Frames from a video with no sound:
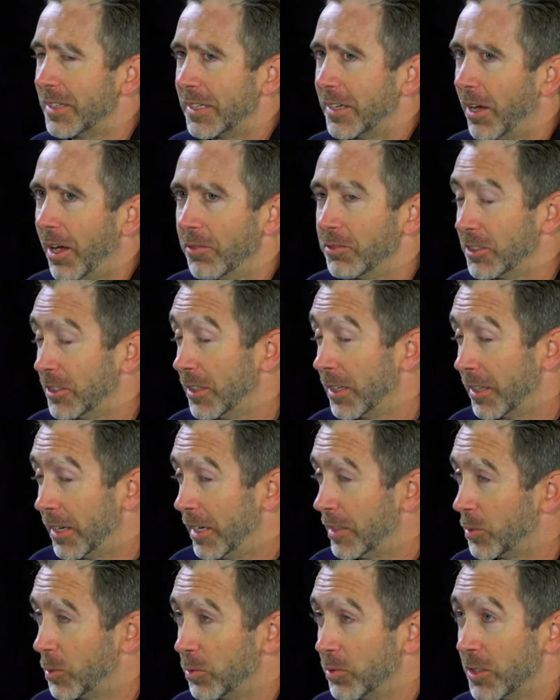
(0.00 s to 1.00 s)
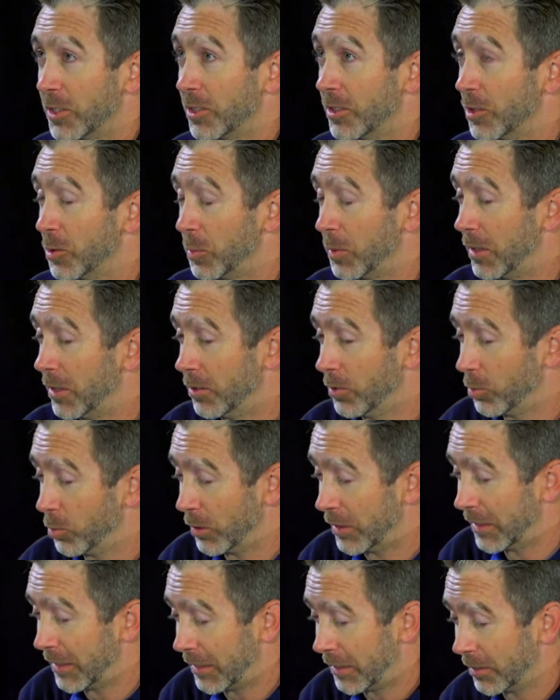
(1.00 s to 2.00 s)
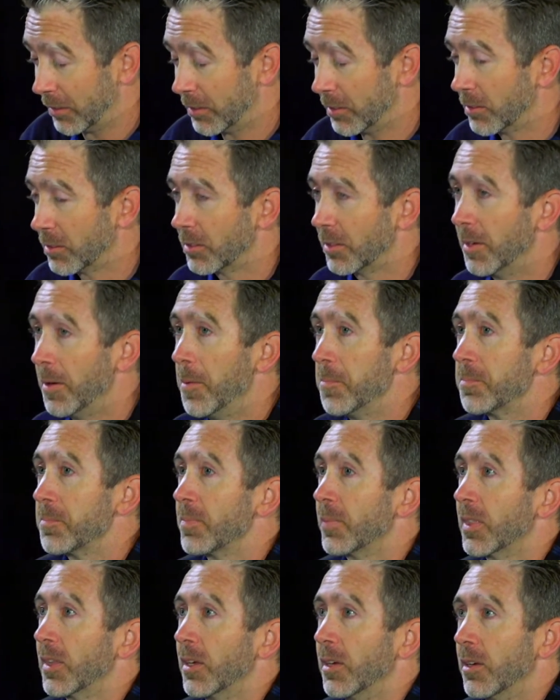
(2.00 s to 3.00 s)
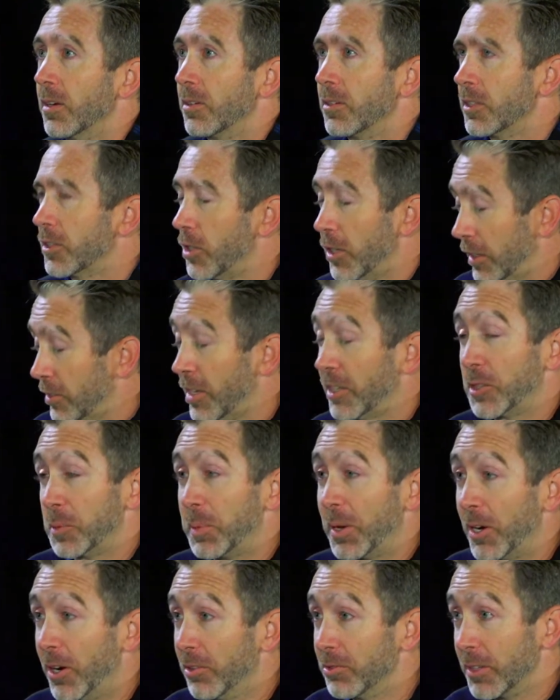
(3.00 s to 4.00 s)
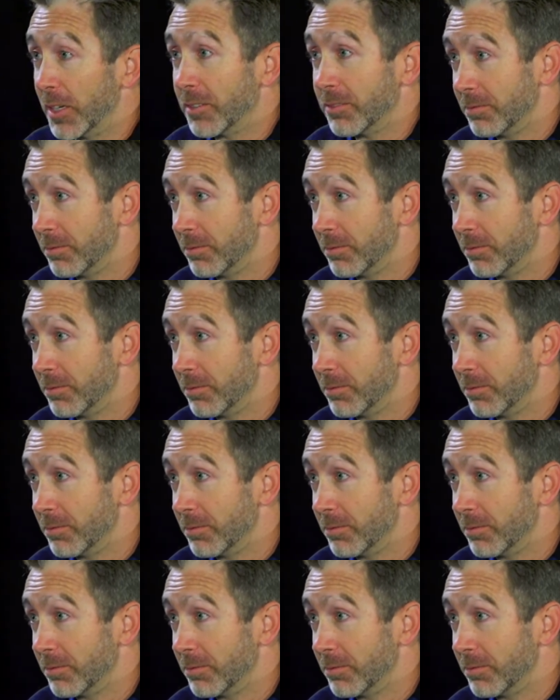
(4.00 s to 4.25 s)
Like, obviously not. God's provision has been ridiculous. It's actually paid off now.